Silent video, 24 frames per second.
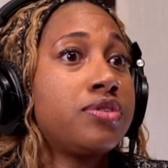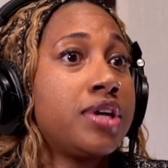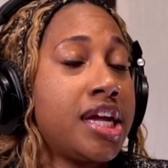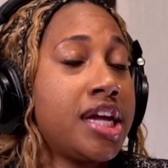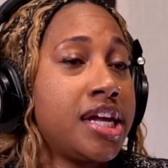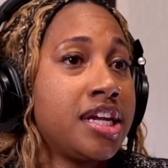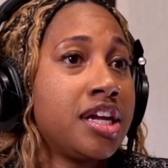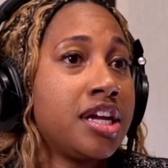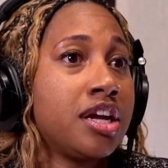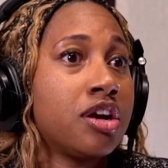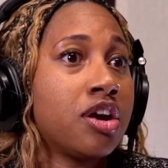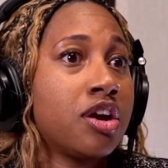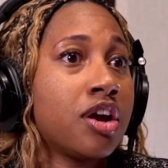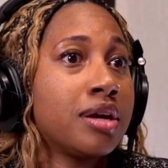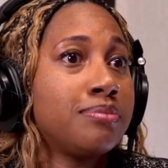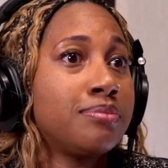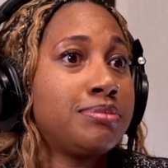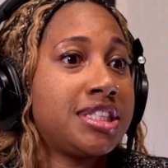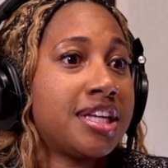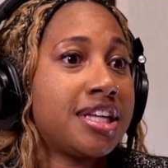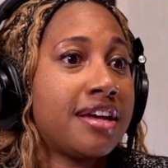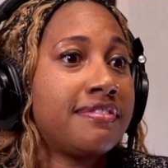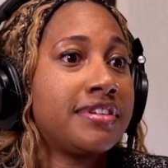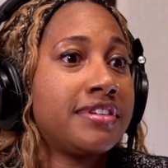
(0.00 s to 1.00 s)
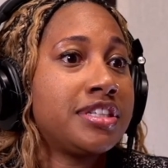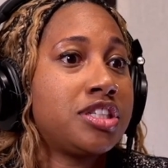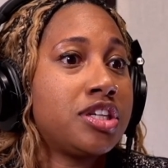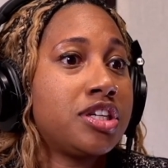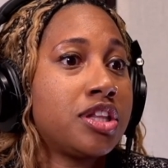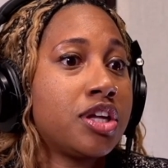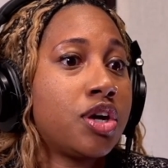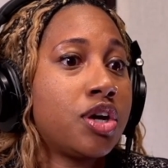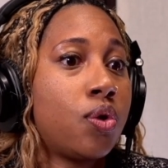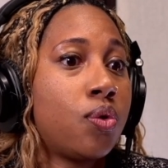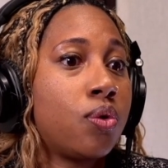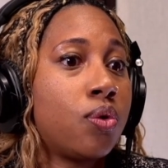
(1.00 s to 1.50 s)
Enneagram 7 to the
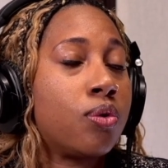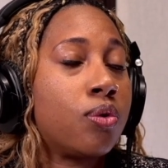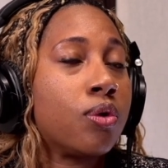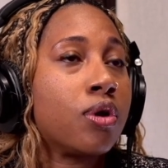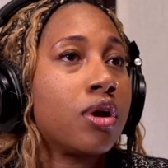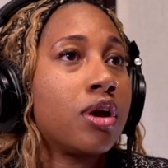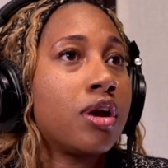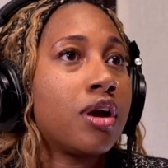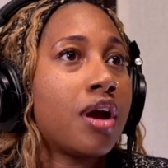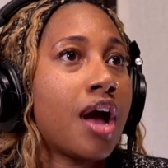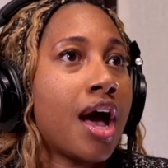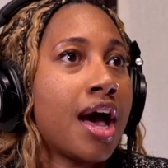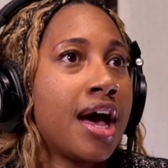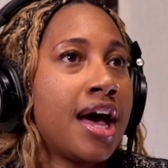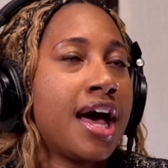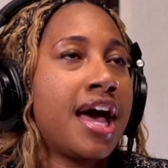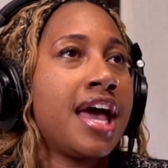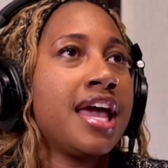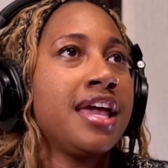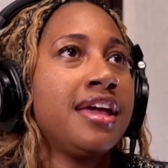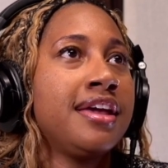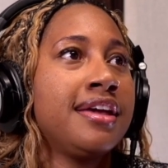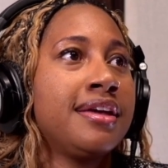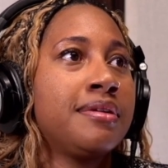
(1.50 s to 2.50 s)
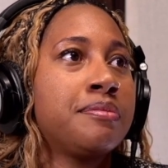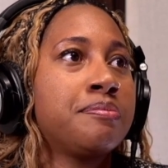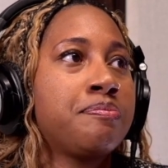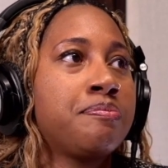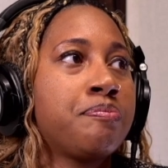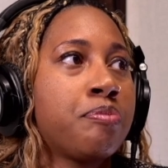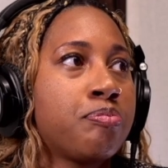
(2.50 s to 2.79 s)
core, I am